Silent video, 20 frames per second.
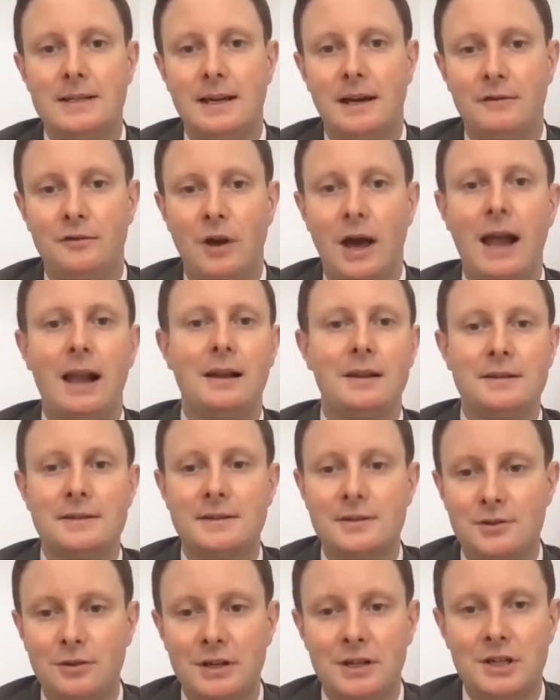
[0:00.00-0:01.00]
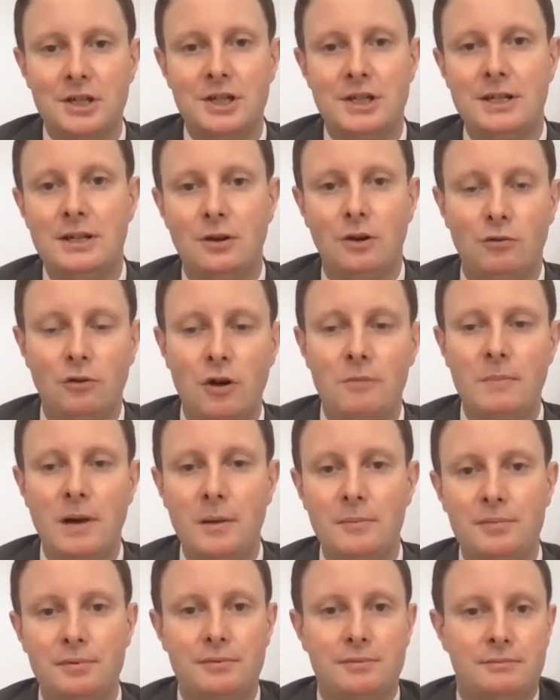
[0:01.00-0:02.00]
let's have a health strategy or
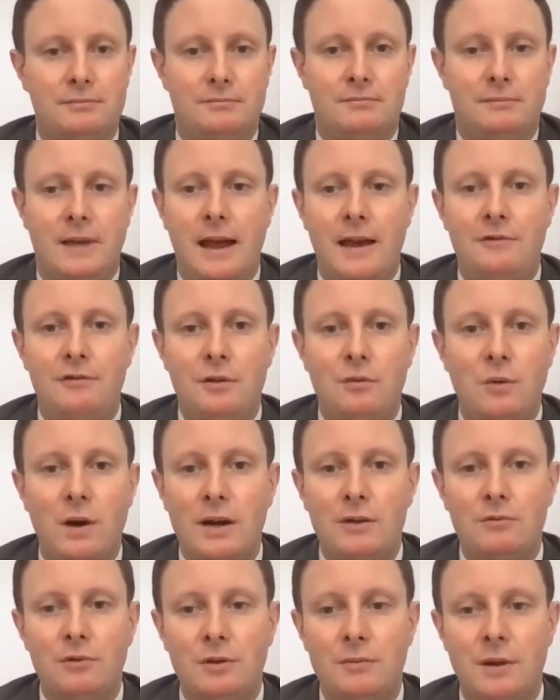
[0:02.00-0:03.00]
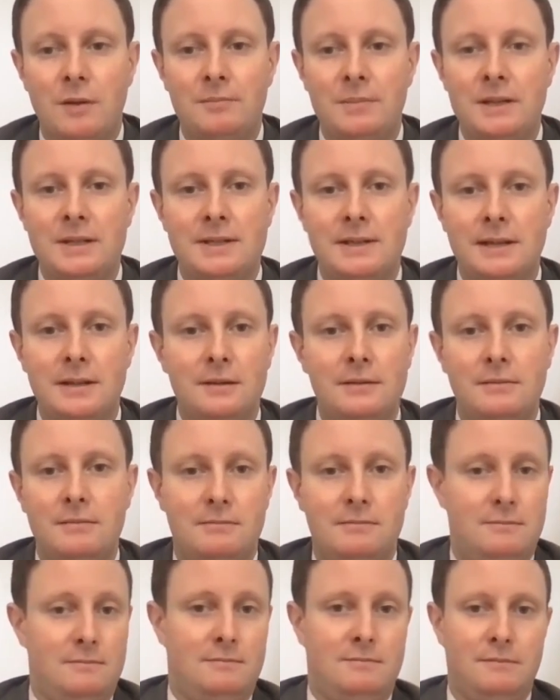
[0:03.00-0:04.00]
roadmap, everyone would have
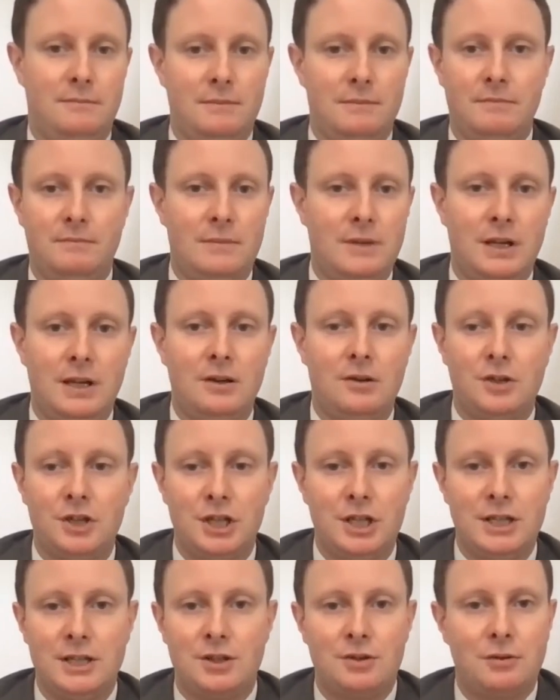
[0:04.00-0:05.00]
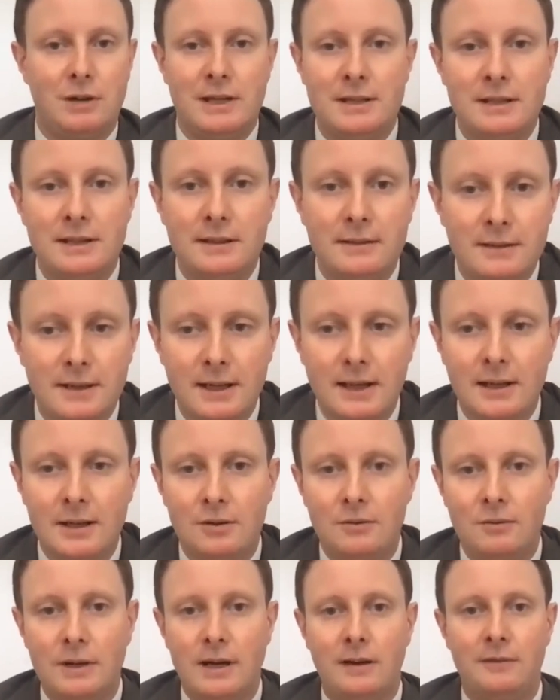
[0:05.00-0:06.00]
said, he or she is crazy,
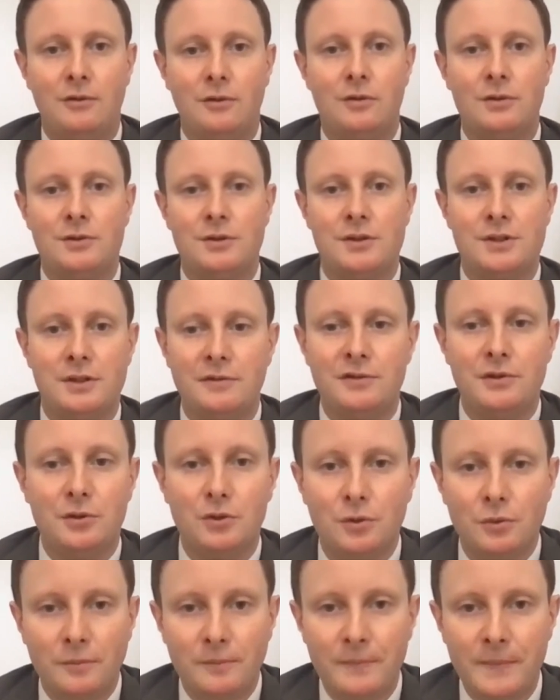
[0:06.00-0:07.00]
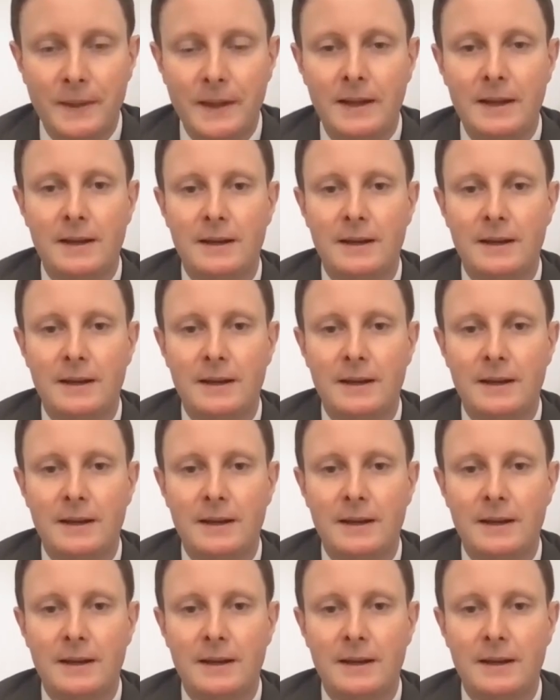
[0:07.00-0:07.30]
we have other stuff to do.